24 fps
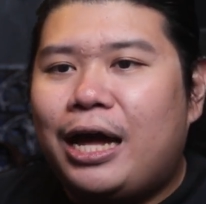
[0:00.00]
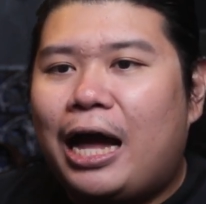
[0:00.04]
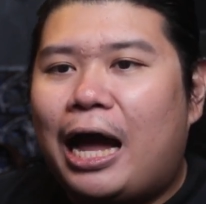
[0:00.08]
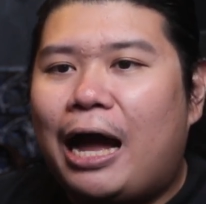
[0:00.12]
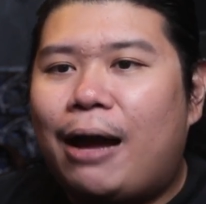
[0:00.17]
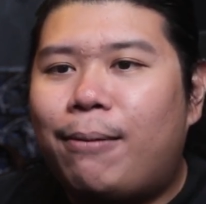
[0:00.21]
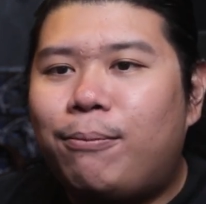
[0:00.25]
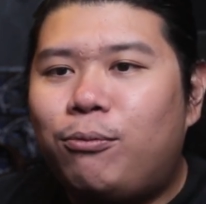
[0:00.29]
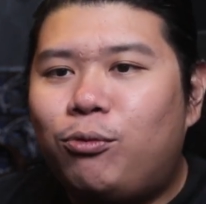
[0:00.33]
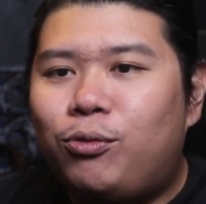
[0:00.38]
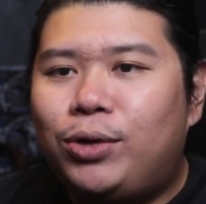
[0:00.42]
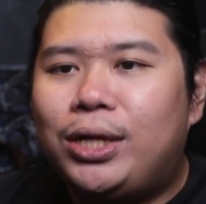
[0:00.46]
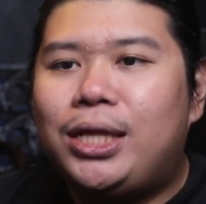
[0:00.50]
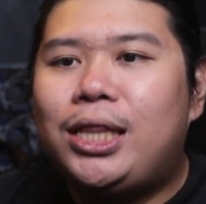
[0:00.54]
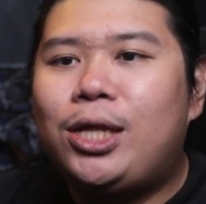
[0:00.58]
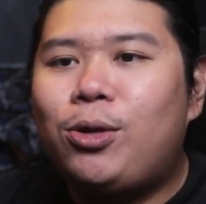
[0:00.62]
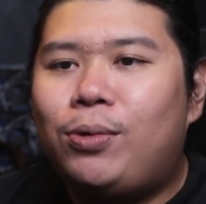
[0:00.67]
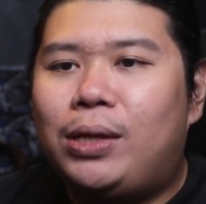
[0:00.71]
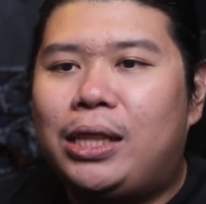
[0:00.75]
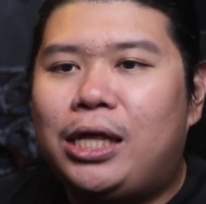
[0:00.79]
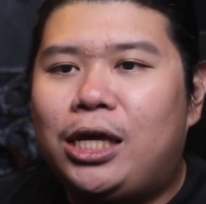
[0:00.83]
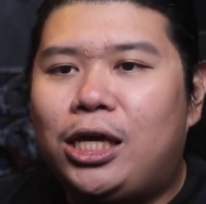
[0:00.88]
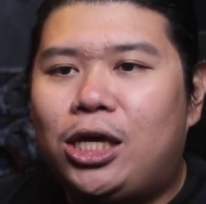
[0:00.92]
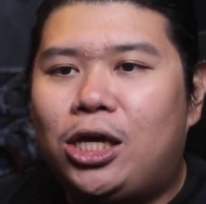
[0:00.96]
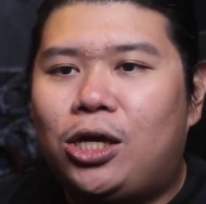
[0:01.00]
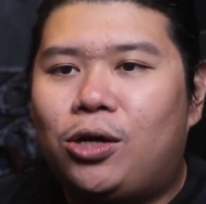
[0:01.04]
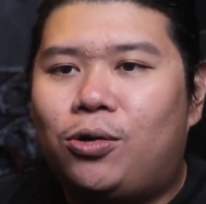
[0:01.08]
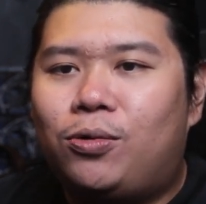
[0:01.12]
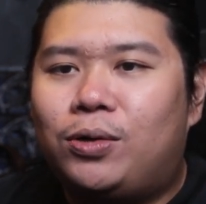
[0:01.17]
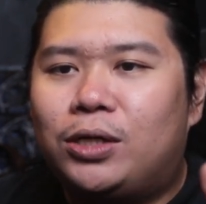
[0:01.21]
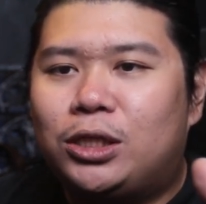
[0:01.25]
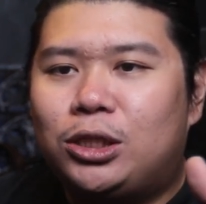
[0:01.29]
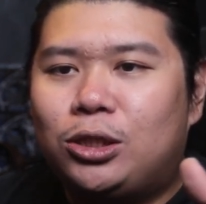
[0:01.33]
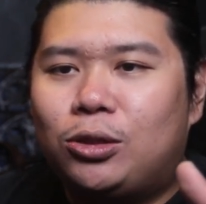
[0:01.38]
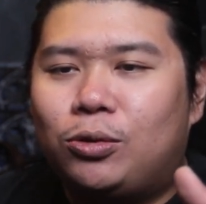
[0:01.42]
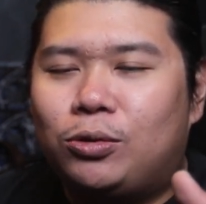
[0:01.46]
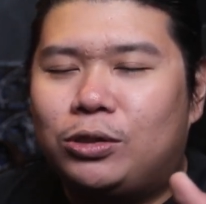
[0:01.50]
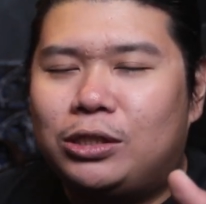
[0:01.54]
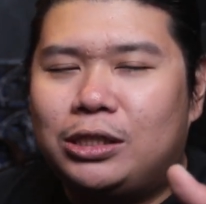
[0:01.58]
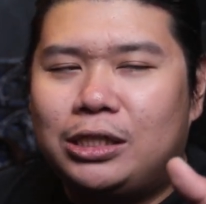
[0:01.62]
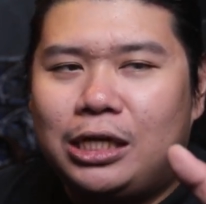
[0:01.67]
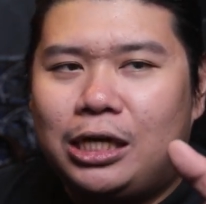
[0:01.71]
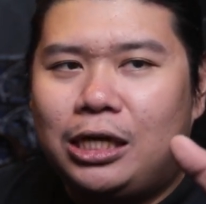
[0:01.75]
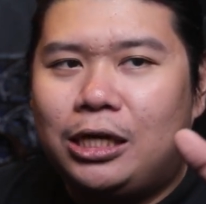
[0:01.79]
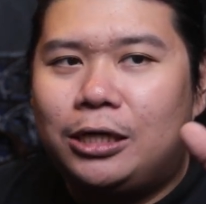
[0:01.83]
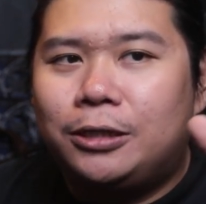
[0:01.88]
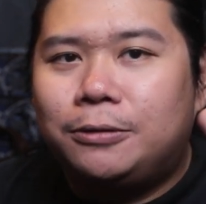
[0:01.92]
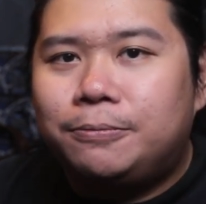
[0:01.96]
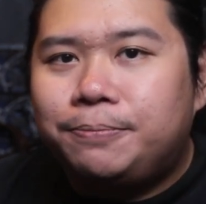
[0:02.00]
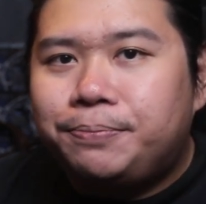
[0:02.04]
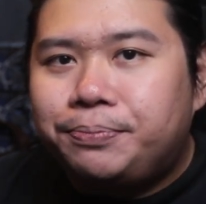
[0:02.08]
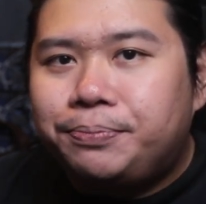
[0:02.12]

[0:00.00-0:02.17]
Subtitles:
I'm really, really curious to see,